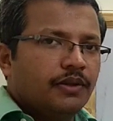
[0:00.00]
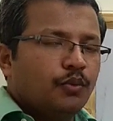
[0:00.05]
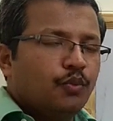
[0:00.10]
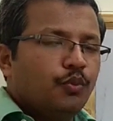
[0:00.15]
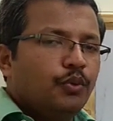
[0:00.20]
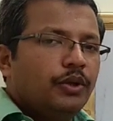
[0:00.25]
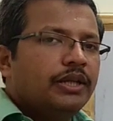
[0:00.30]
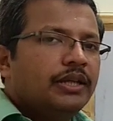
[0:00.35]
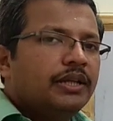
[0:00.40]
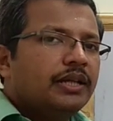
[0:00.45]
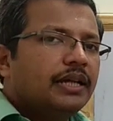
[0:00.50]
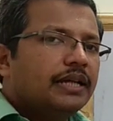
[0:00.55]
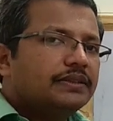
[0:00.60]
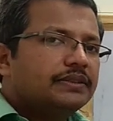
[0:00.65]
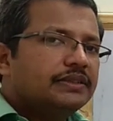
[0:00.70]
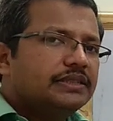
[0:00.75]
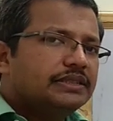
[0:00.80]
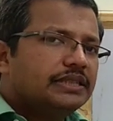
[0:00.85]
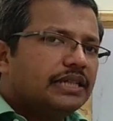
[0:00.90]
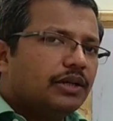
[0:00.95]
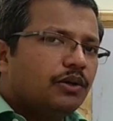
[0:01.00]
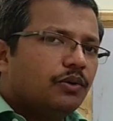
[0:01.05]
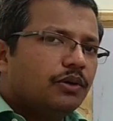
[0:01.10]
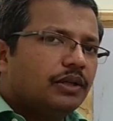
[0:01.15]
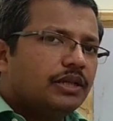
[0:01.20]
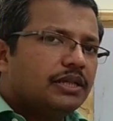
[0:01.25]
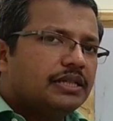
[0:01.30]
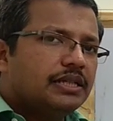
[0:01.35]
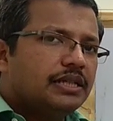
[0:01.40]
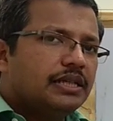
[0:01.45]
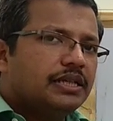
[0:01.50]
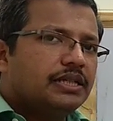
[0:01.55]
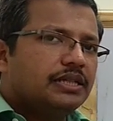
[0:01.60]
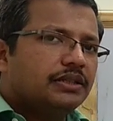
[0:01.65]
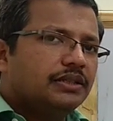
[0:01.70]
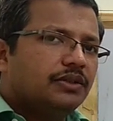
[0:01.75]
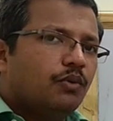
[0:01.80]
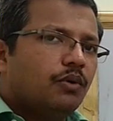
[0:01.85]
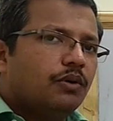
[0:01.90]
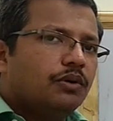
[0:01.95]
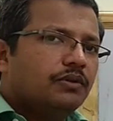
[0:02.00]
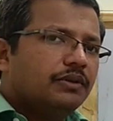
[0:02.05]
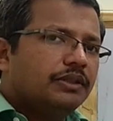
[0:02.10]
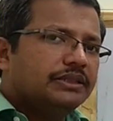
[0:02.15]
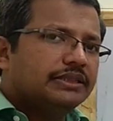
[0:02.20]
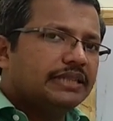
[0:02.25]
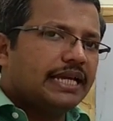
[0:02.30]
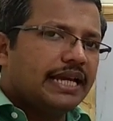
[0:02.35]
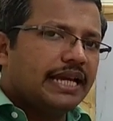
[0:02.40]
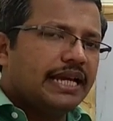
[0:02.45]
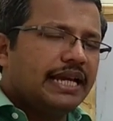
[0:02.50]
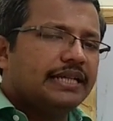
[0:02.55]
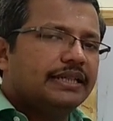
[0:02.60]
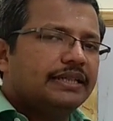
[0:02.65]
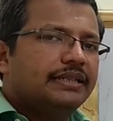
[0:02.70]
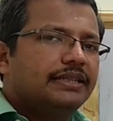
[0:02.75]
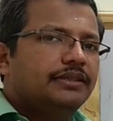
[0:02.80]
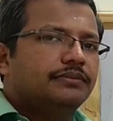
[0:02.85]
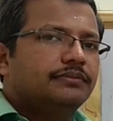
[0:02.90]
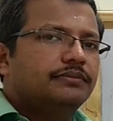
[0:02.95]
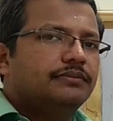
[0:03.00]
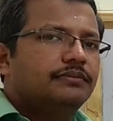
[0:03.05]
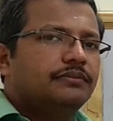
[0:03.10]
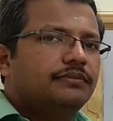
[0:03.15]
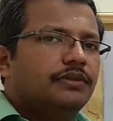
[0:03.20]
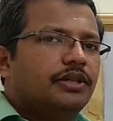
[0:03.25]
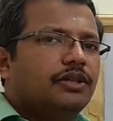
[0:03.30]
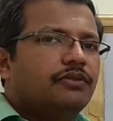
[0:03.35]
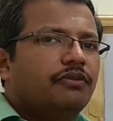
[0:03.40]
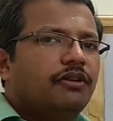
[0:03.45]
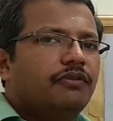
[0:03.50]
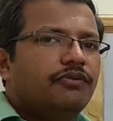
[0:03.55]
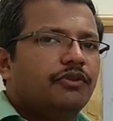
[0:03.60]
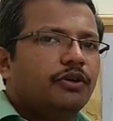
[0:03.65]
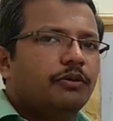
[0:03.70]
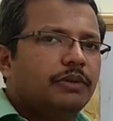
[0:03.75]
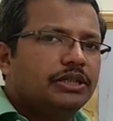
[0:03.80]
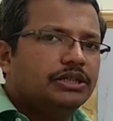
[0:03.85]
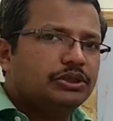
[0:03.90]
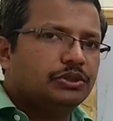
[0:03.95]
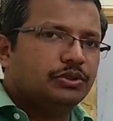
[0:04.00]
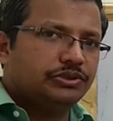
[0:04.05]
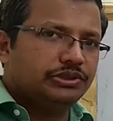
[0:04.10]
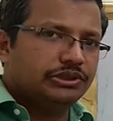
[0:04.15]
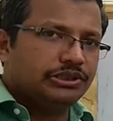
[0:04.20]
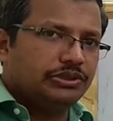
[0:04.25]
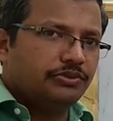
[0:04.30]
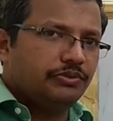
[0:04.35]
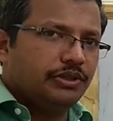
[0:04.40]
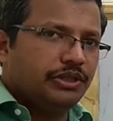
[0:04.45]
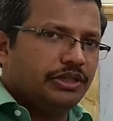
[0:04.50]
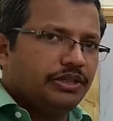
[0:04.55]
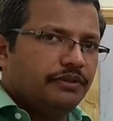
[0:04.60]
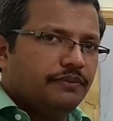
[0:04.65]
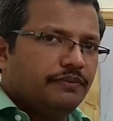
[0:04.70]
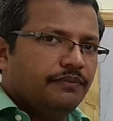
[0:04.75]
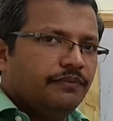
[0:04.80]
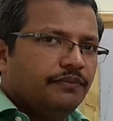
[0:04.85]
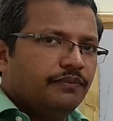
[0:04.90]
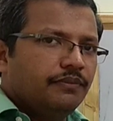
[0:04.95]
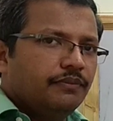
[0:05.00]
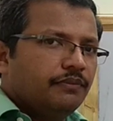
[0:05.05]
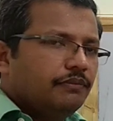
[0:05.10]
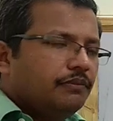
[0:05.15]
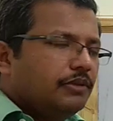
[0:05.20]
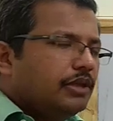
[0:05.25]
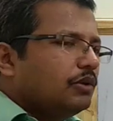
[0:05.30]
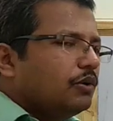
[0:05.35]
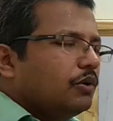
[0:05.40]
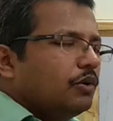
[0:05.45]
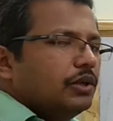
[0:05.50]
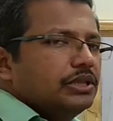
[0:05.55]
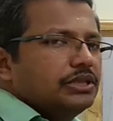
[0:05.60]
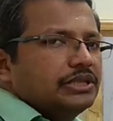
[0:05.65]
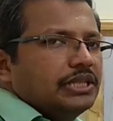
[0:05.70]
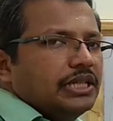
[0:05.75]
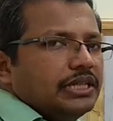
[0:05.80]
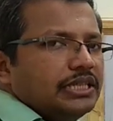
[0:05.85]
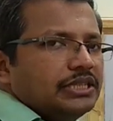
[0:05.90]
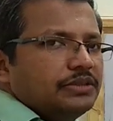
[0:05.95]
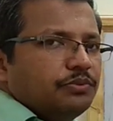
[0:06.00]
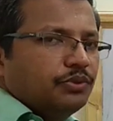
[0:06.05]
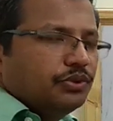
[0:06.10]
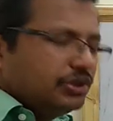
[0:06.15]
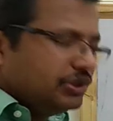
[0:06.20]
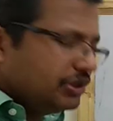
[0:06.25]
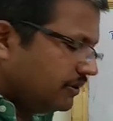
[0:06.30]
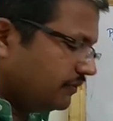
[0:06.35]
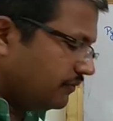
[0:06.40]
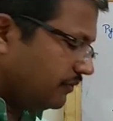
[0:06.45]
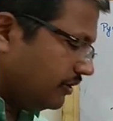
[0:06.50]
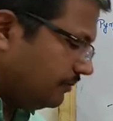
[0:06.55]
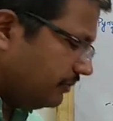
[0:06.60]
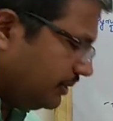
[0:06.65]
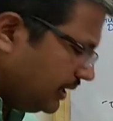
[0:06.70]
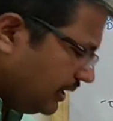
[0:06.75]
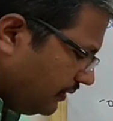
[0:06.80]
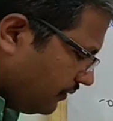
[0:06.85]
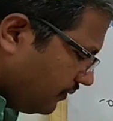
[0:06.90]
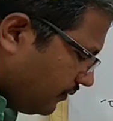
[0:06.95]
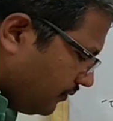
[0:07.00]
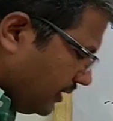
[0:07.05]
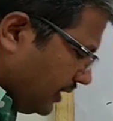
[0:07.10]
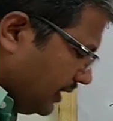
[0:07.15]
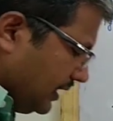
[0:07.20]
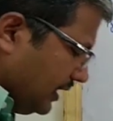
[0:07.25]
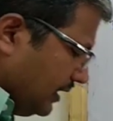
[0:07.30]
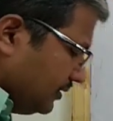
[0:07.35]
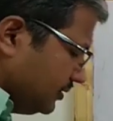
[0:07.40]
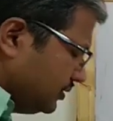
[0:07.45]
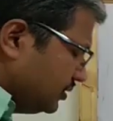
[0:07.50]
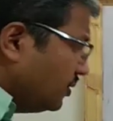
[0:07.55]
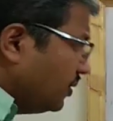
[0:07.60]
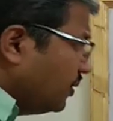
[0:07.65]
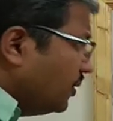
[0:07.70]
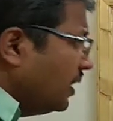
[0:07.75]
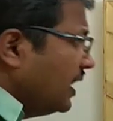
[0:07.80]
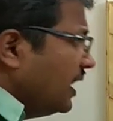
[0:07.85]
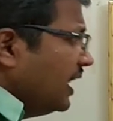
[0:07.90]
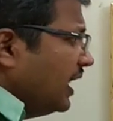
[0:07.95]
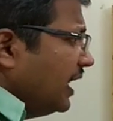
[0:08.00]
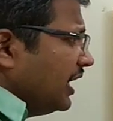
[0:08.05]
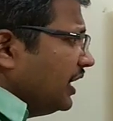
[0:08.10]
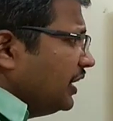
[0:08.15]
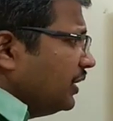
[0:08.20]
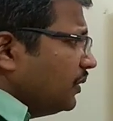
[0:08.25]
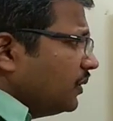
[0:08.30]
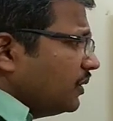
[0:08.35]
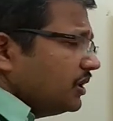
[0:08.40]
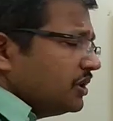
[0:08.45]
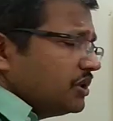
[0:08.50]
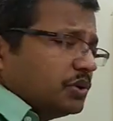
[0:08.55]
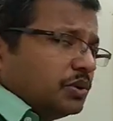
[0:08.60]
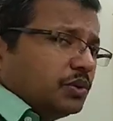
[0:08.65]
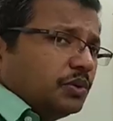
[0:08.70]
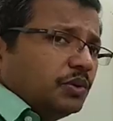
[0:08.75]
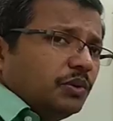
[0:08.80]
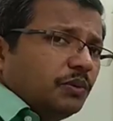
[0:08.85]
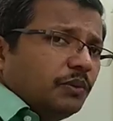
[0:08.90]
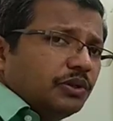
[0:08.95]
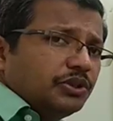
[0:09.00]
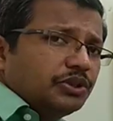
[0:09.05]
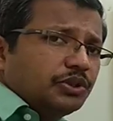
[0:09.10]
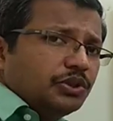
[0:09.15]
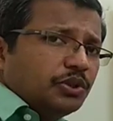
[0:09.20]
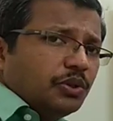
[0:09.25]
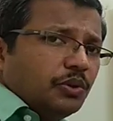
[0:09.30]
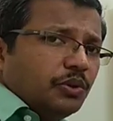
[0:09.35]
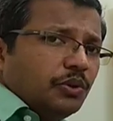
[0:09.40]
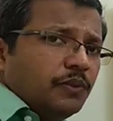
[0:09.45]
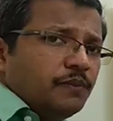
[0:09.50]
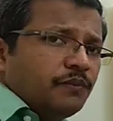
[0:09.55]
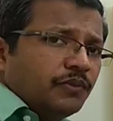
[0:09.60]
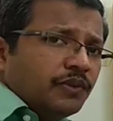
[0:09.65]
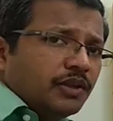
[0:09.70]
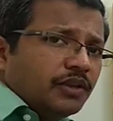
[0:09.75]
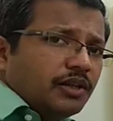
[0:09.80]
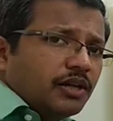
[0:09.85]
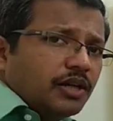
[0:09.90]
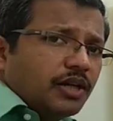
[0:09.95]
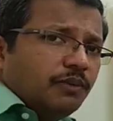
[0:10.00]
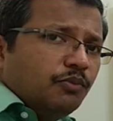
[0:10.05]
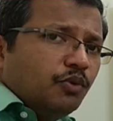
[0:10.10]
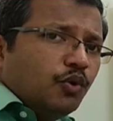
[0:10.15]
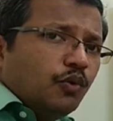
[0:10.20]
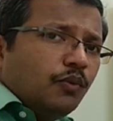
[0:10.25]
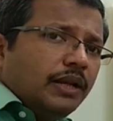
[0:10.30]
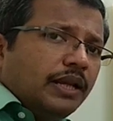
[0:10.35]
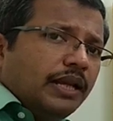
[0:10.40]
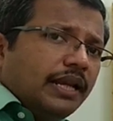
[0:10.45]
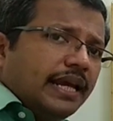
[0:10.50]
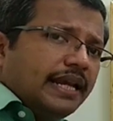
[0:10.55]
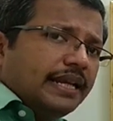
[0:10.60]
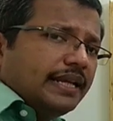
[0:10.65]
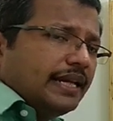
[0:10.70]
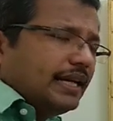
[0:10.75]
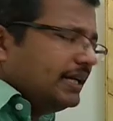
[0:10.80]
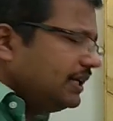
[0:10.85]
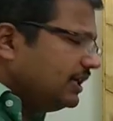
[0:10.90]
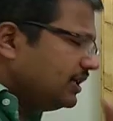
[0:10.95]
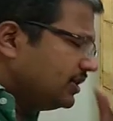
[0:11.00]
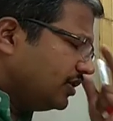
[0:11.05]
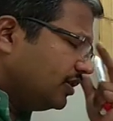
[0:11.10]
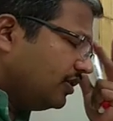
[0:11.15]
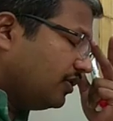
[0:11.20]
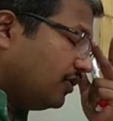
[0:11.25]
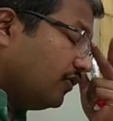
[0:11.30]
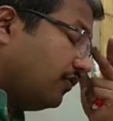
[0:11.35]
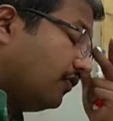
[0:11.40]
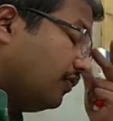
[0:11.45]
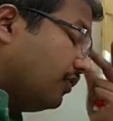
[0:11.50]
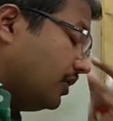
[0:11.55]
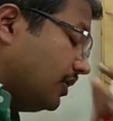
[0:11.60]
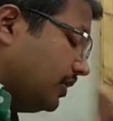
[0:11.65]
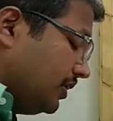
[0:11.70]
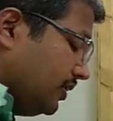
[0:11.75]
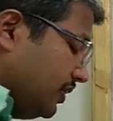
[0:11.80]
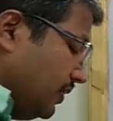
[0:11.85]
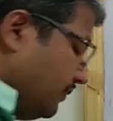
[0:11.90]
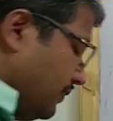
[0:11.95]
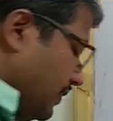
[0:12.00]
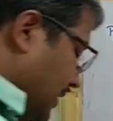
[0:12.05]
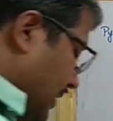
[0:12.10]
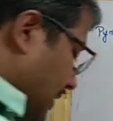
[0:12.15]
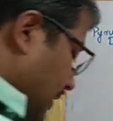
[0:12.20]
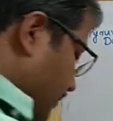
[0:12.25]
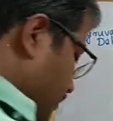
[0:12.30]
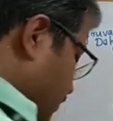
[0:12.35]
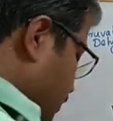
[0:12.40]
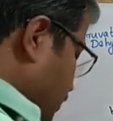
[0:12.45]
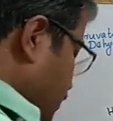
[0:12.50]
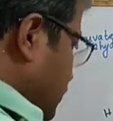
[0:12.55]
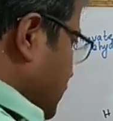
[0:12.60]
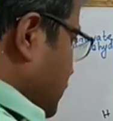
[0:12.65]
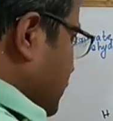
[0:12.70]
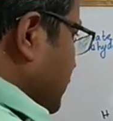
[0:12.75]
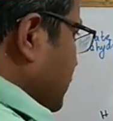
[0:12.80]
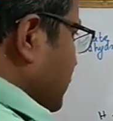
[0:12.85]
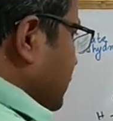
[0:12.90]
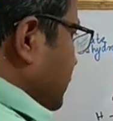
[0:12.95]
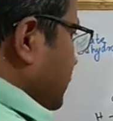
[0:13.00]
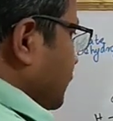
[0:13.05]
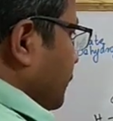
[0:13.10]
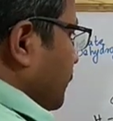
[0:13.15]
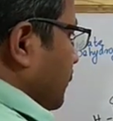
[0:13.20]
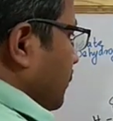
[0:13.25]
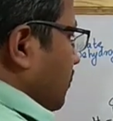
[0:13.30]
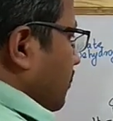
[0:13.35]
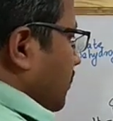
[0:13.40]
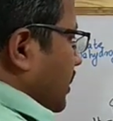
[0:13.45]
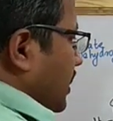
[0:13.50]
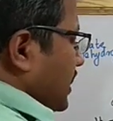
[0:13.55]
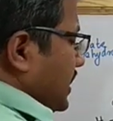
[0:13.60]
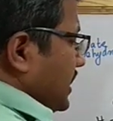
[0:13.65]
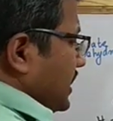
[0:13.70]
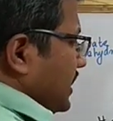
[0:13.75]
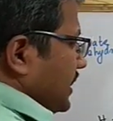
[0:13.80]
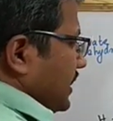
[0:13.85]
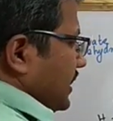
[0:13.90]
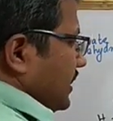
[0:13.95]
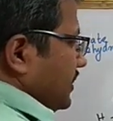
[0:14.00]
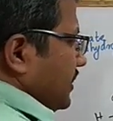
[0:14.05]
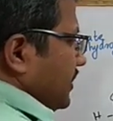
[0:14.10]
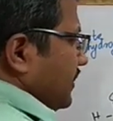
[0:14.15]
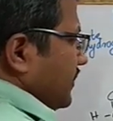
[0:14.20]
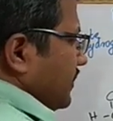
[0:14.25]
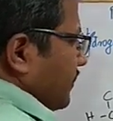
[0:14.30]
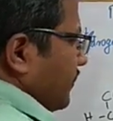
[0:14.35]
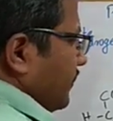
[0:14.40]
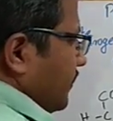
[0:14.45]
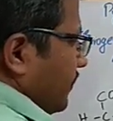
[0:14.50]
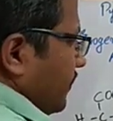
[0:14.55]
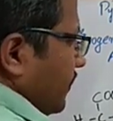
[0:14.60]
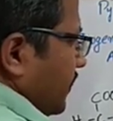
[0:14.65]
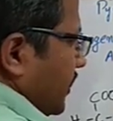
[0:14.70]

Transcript: When 6-aconitate, the water is added, it will form isocitrate. But OH and H position will be varying. So, in order to show the removal and addition of water, we have to just mark it like this.